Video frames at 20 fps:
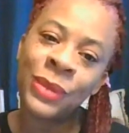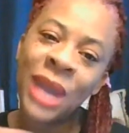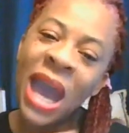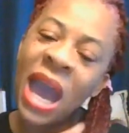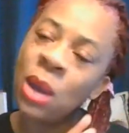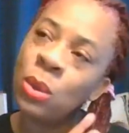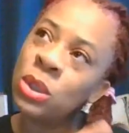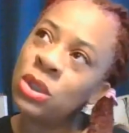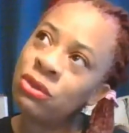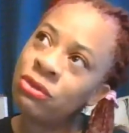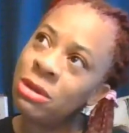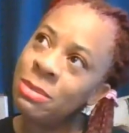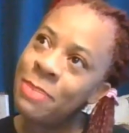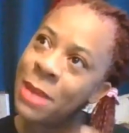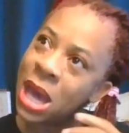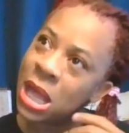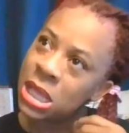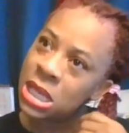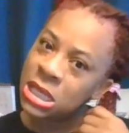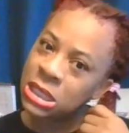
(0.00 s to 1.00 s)
I was
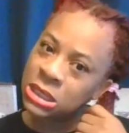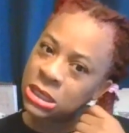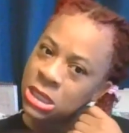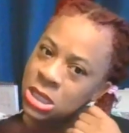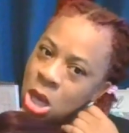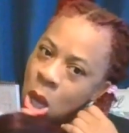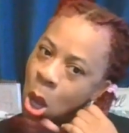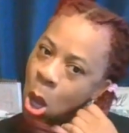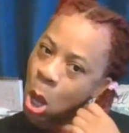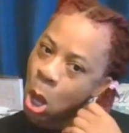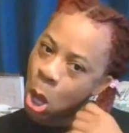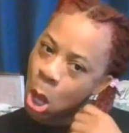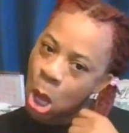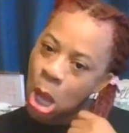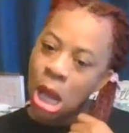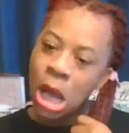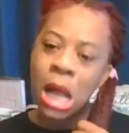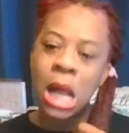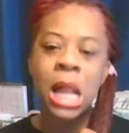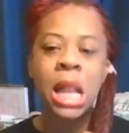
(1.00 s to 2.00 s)
rebellious and
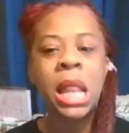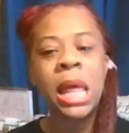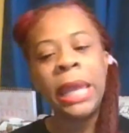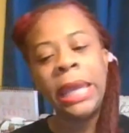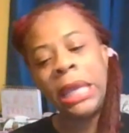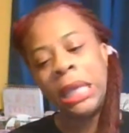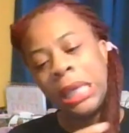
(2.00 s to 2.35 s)
all.